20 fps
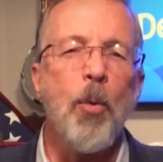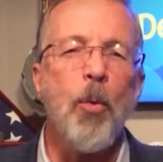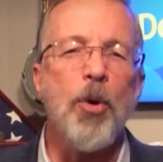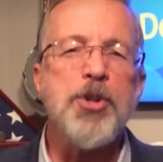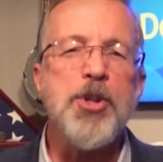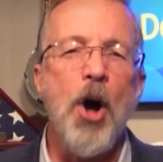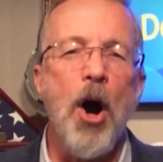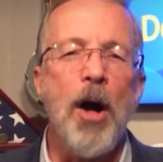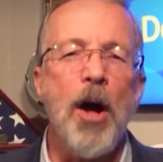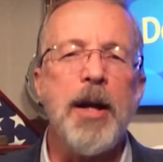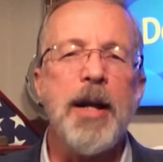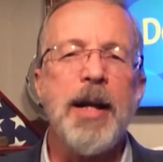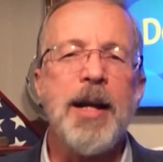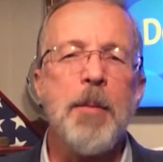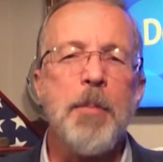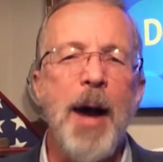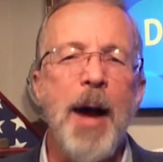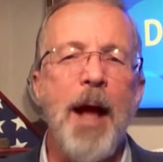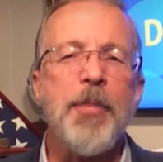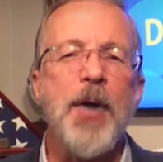we're talking
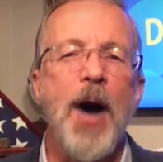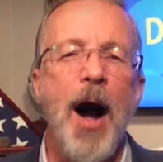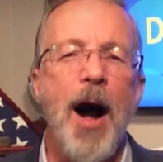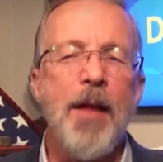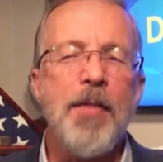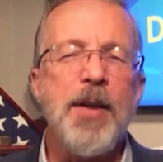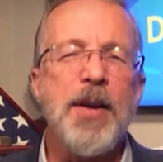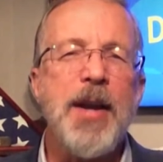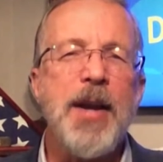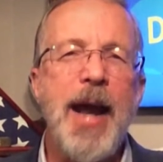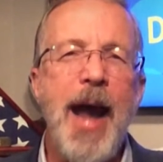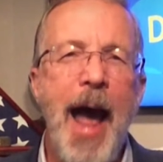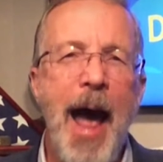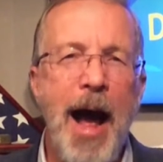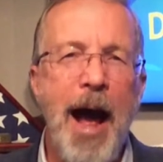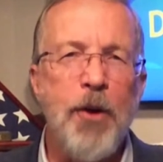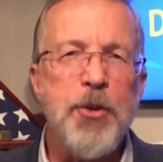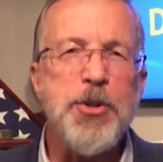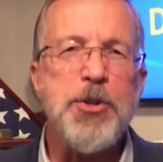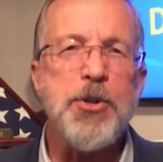about the Holiday
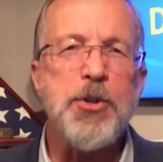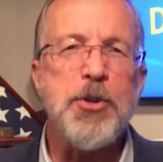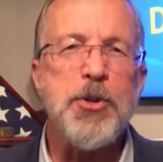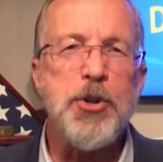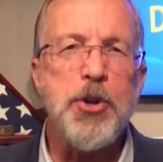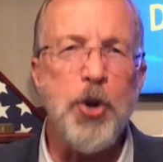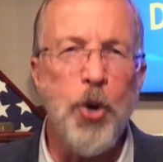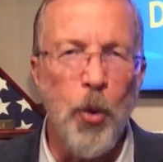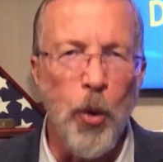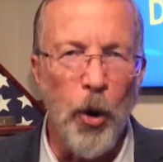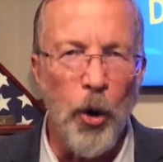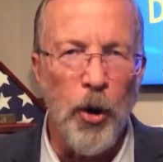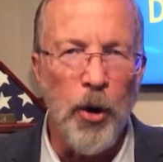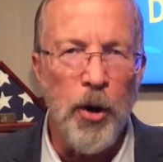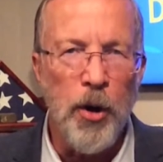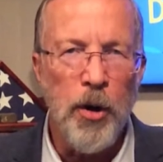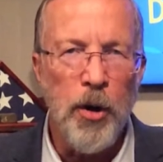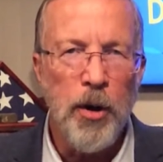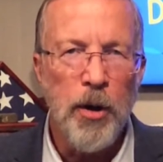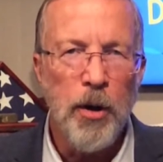House
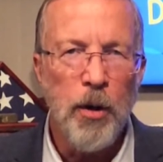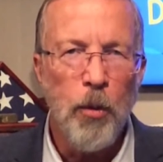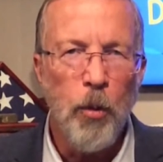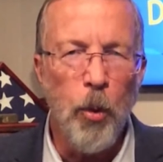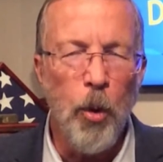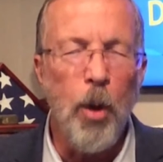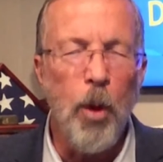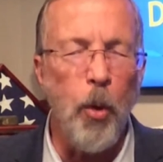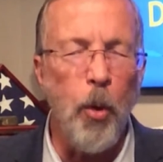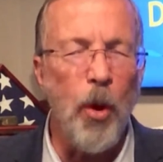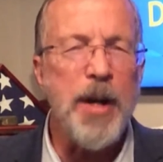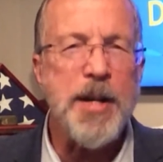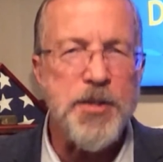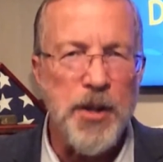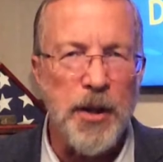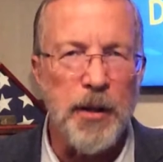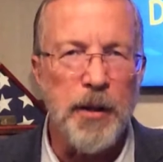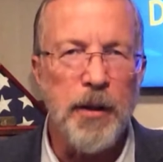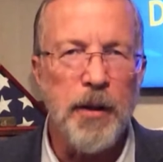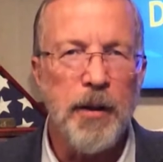Tour. What, what
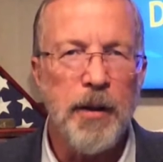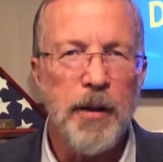is it?